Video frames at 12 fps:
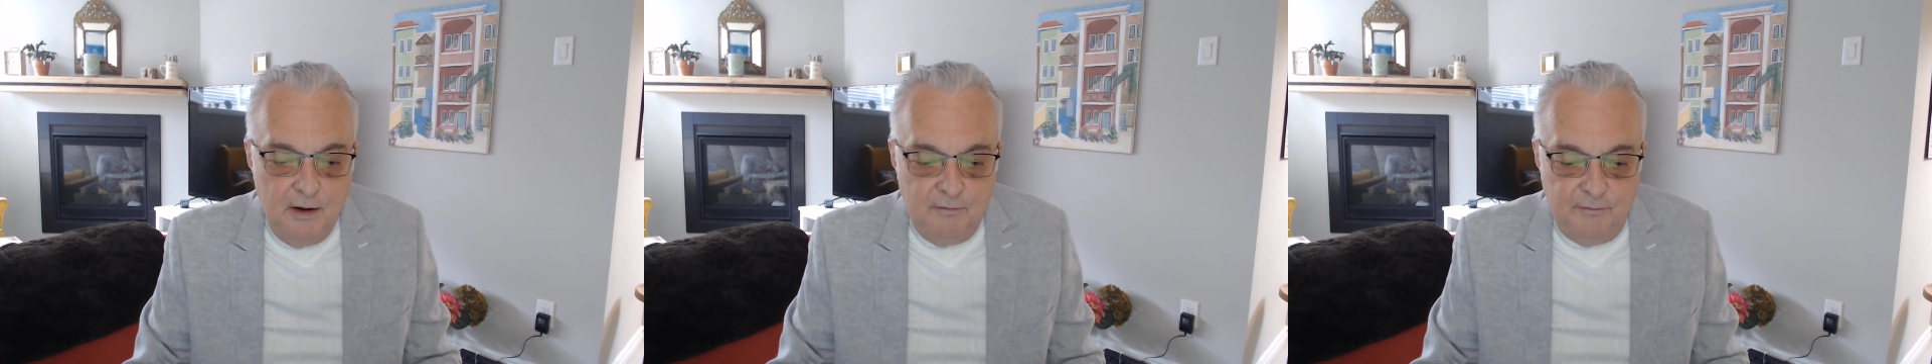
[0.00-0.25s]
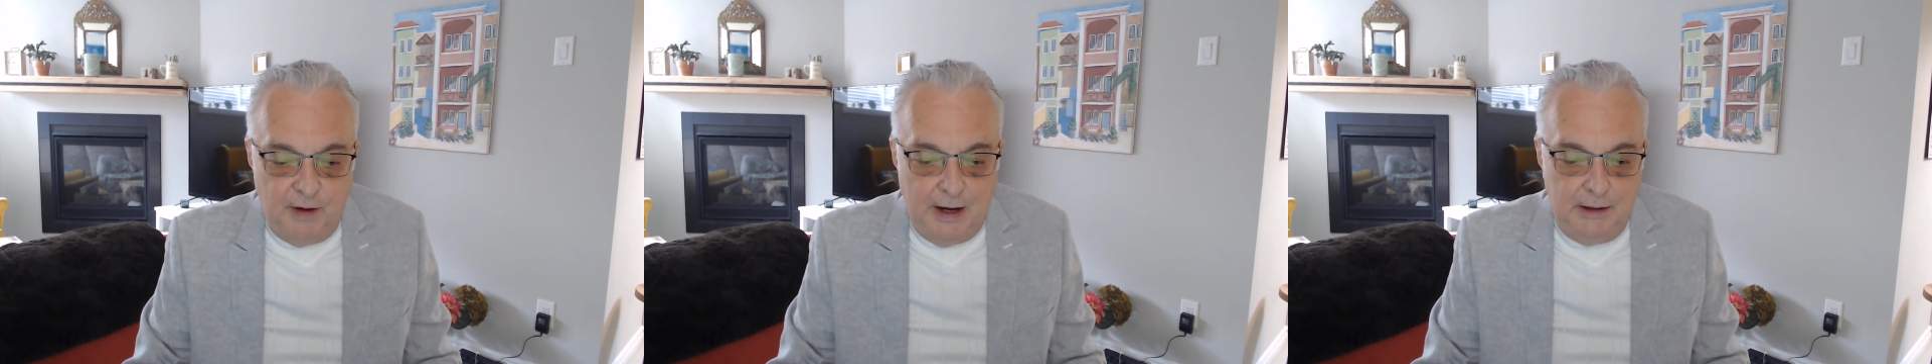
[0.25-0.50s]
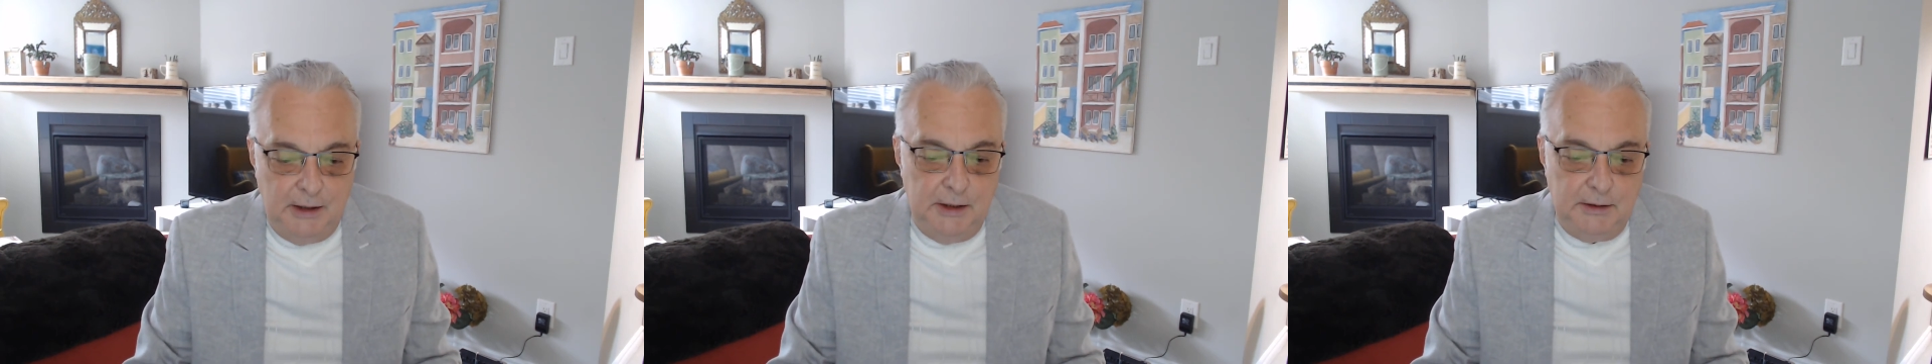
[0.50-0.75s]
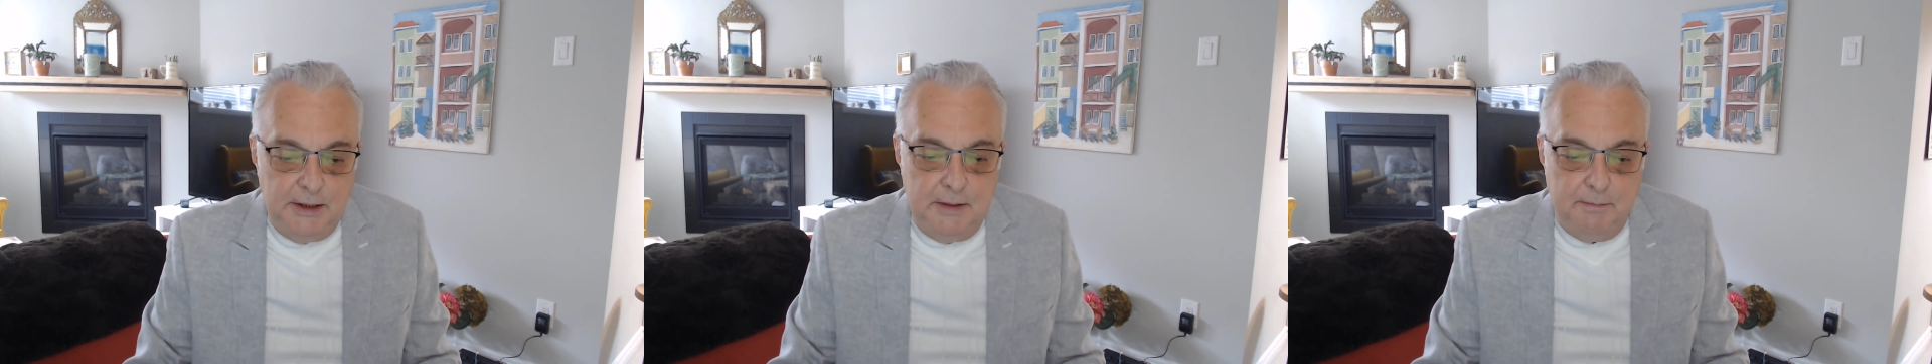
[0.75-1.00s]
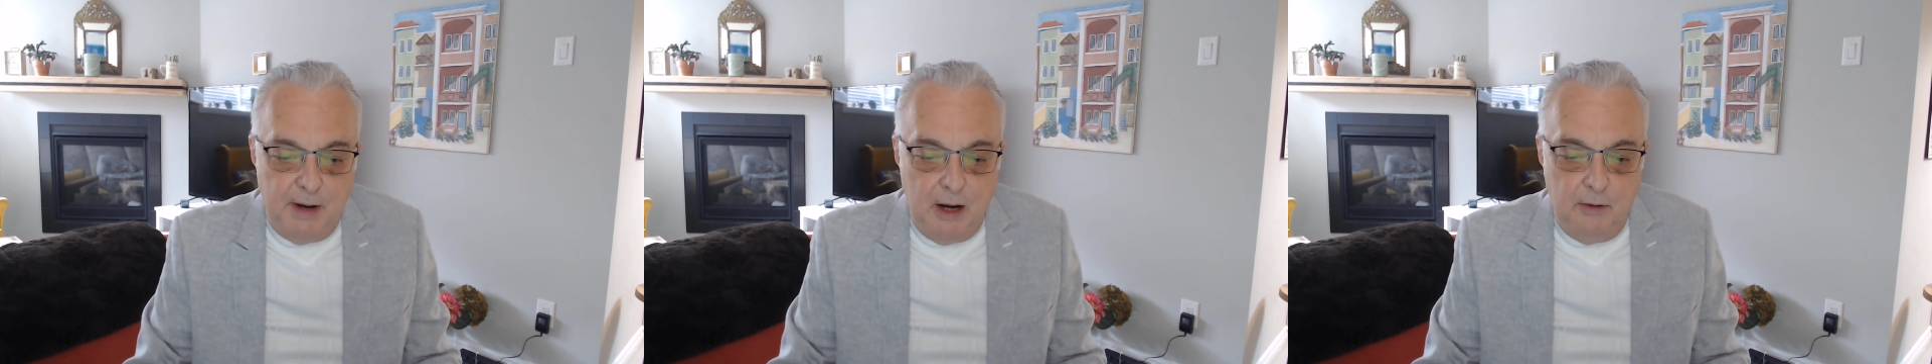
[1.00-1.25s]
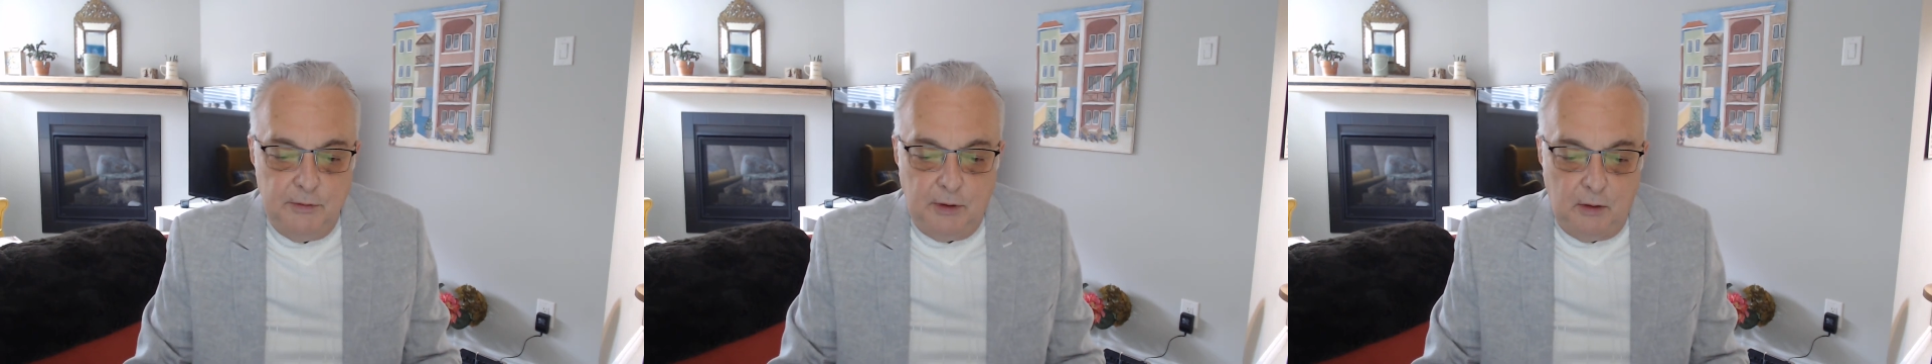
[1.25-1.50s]
violently
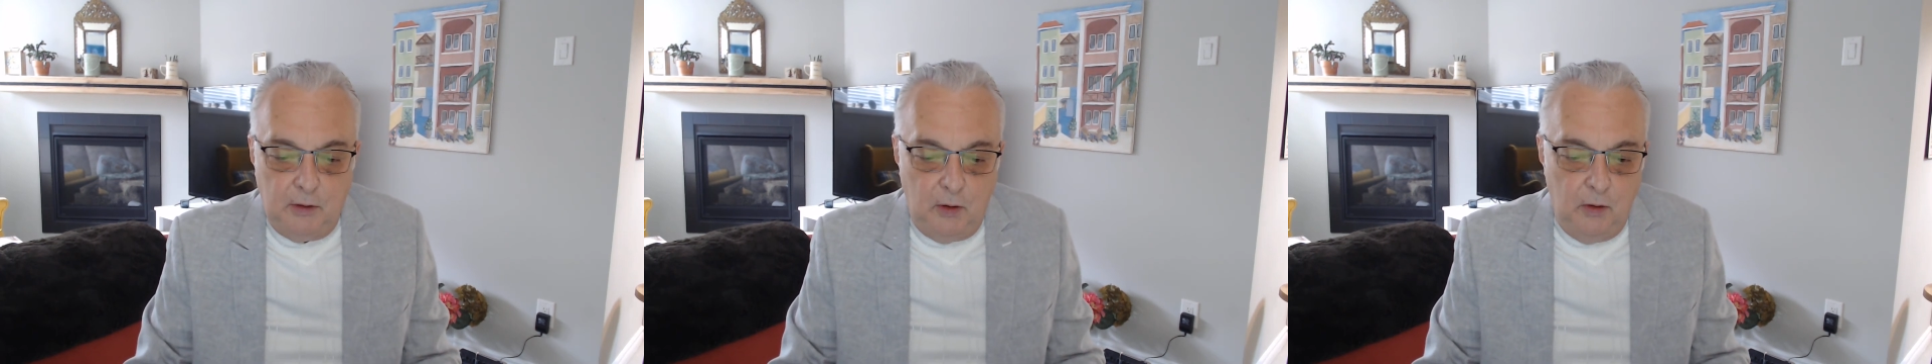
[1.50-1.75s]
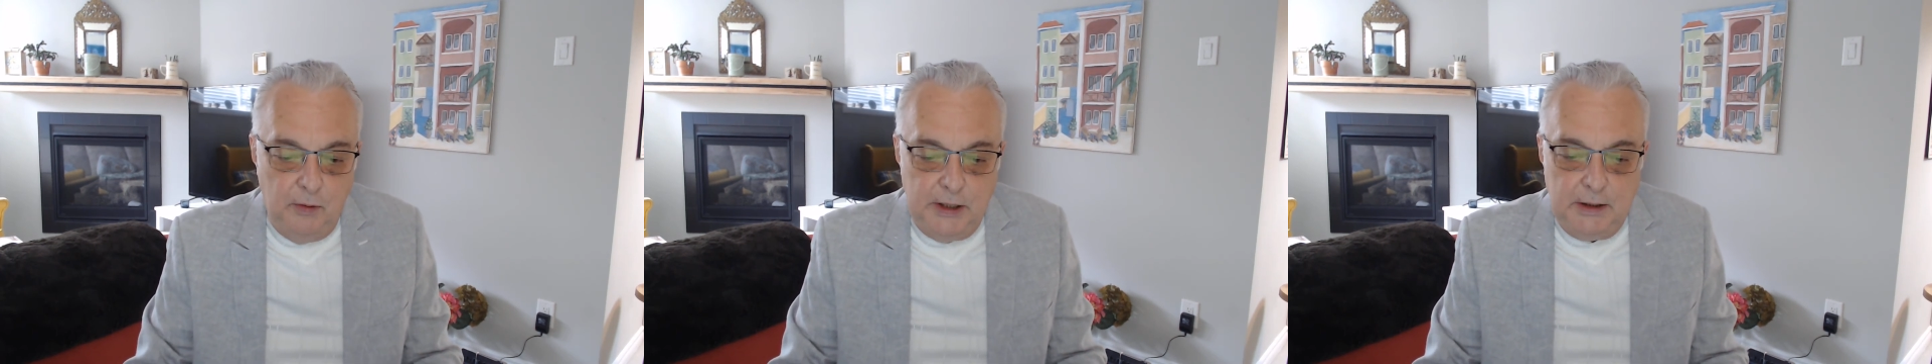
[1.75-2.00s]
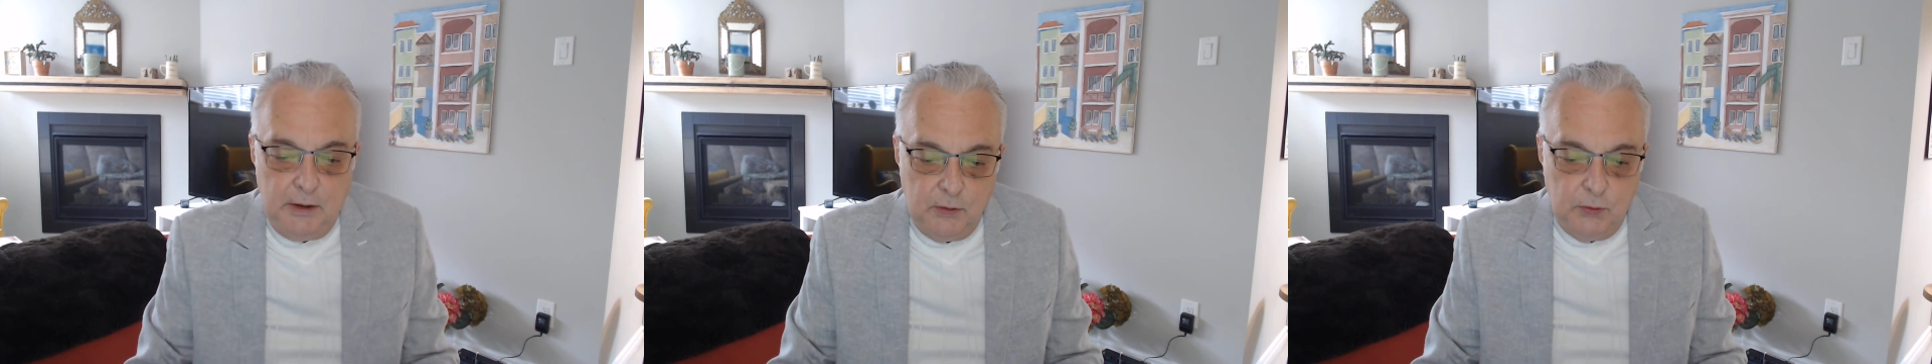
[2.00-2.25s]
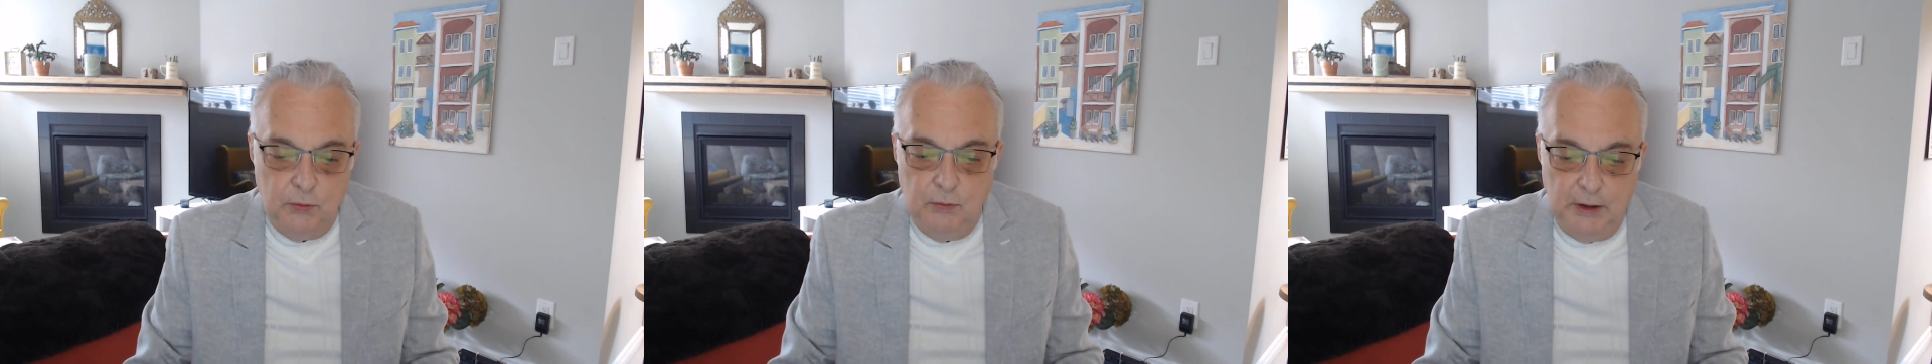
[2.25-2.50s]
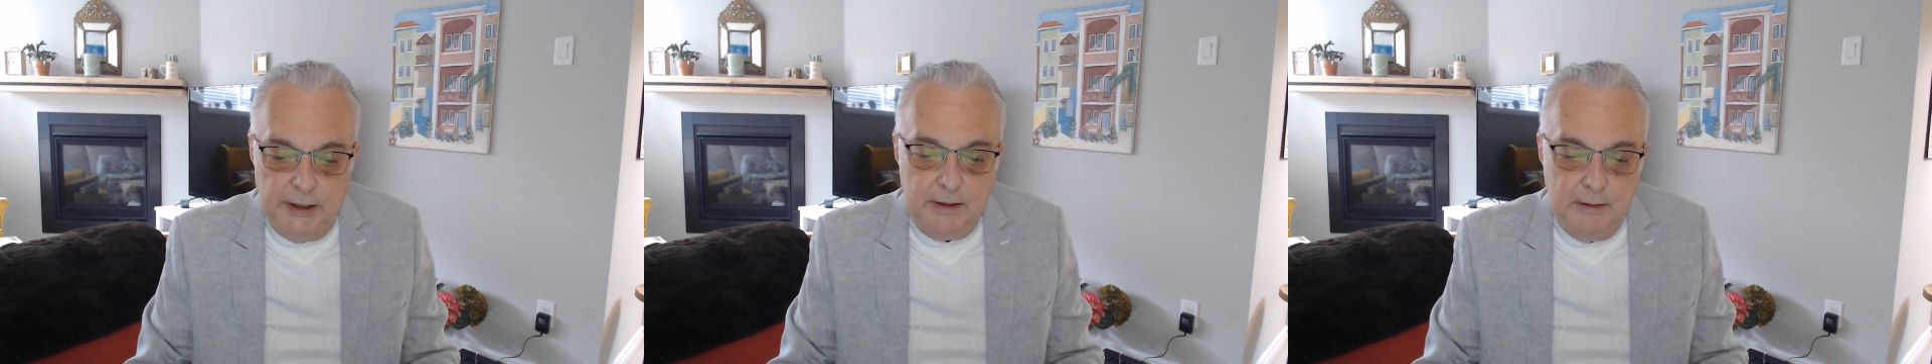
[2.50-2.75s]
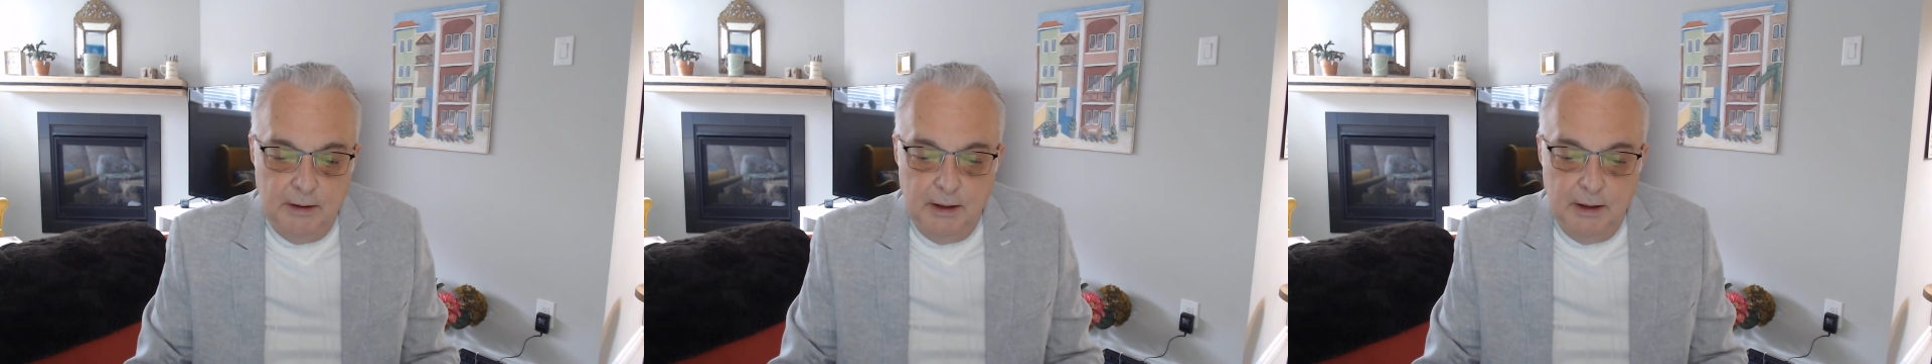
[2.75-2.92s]
bound Chloe Cooley,